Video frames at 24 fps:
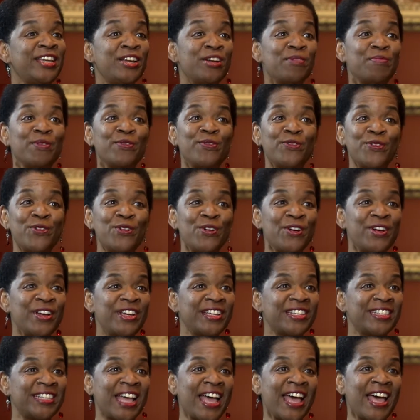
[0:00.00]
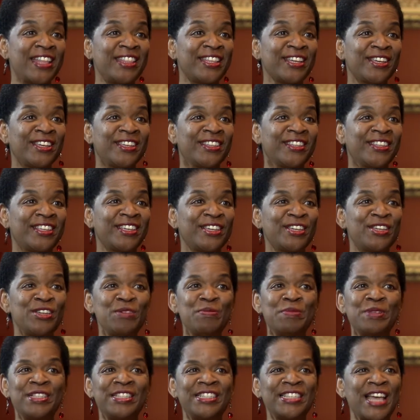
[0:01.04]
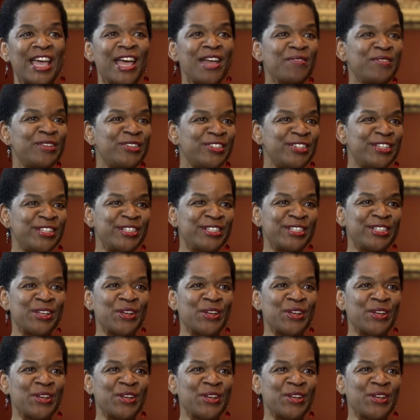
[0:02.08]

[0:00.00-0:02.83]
including things that have nothing to do with governing.